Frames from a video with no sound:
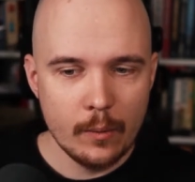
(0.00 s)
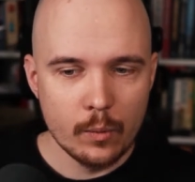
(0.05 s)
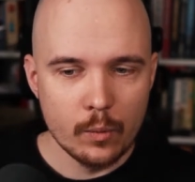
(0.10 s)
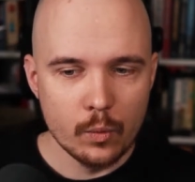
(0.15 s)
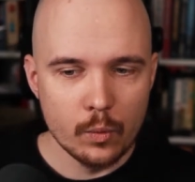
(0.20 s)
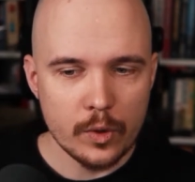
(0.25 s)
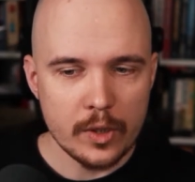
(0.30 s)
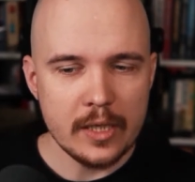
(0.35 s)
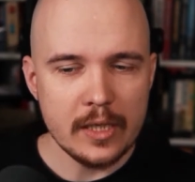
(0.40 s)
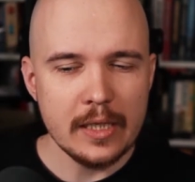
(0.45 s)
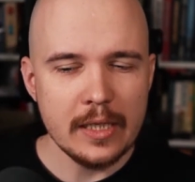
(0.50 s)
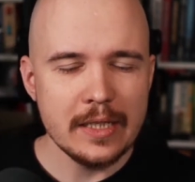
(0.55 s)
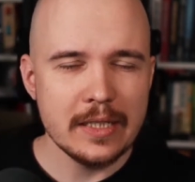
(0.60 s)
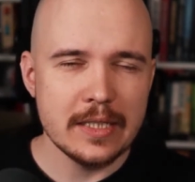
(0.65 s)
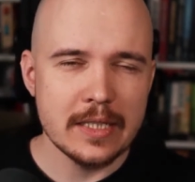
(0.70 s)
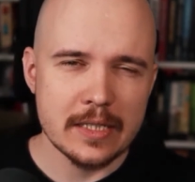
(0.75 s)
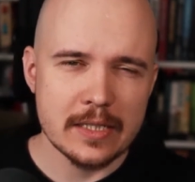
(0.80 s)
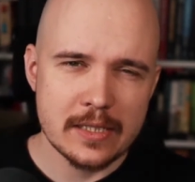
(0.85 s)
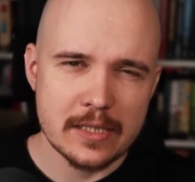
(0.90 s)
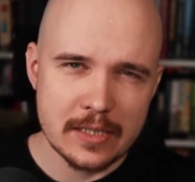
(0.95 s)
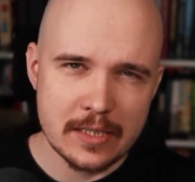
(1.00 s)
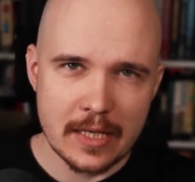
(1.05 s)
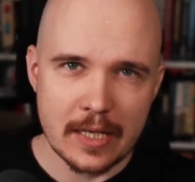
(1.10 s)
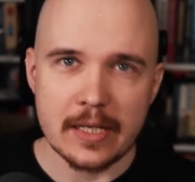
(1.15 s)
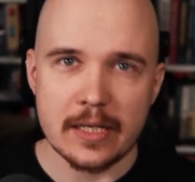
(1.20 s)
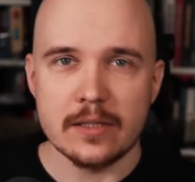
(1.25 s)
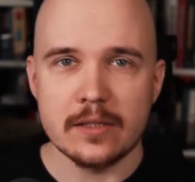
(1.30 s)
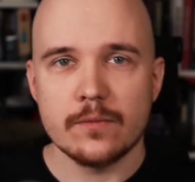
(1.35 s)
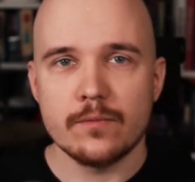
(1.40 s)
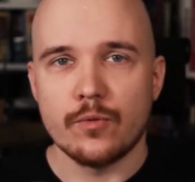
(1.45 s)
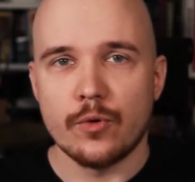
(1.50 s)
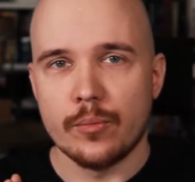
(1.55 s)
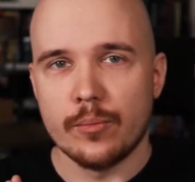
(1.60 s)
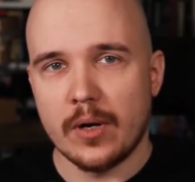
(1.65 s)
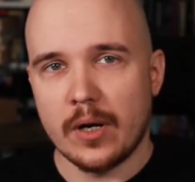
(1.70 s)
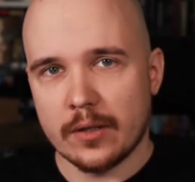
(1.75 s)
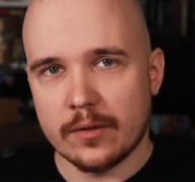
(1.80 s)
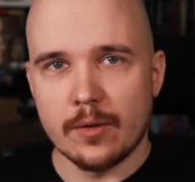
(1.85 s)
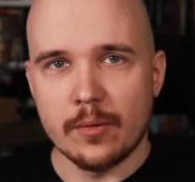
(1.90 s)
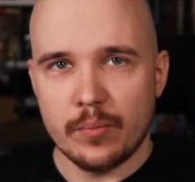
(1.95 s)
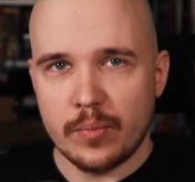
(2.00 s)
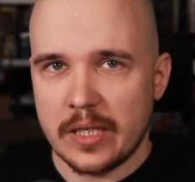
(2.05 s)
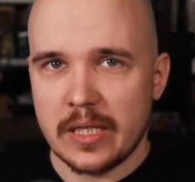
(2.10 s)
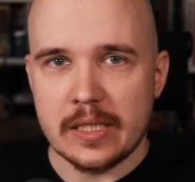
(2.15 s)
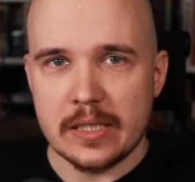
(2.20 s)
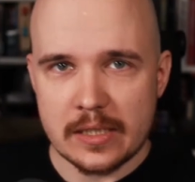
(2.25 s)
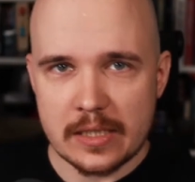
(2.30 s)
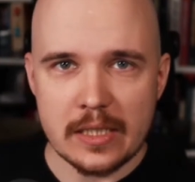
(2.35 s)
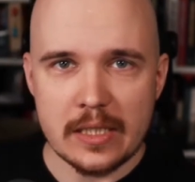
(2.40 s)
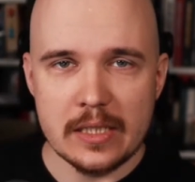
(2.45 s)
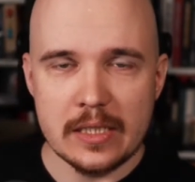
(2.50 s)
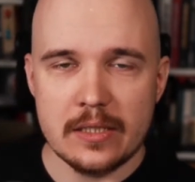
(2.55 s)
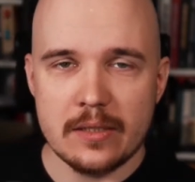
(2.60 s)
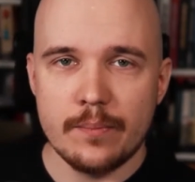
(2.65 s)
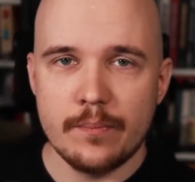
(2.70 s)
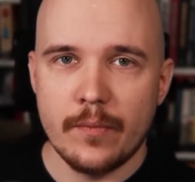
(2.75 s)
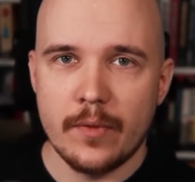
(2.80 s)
really distinct from other PCs.